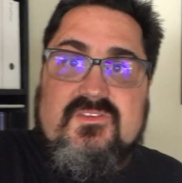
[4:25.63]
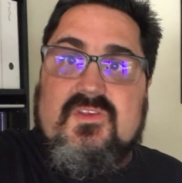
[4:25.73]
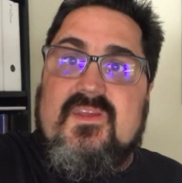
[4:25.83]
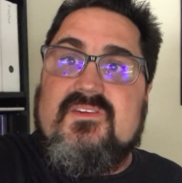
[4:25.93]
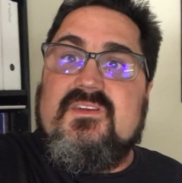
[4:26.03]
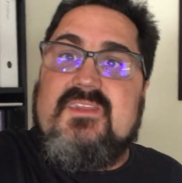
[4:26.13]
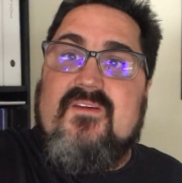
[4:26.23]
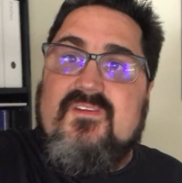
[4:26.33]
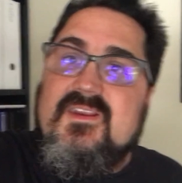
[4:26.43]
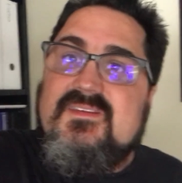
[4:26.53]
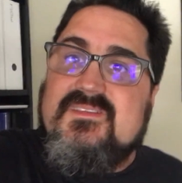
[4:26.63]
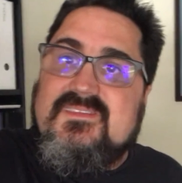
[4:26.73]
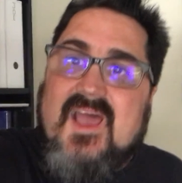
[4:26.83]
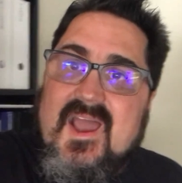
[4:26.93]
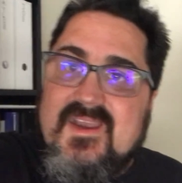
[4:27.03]
And so there's a definite
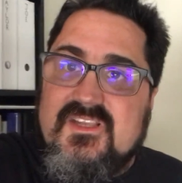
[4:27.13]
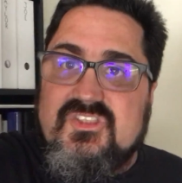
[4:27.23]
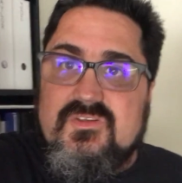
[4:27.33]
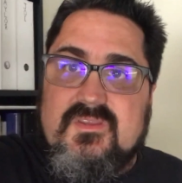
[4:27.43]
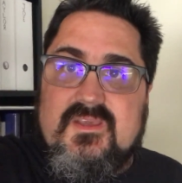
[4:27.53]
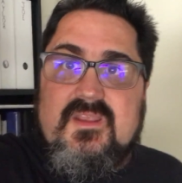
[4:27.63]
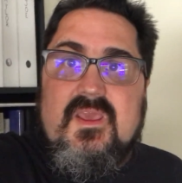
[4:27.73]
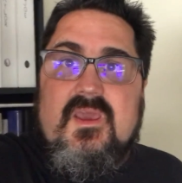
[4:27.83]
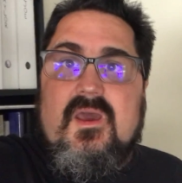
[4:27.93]
design issue that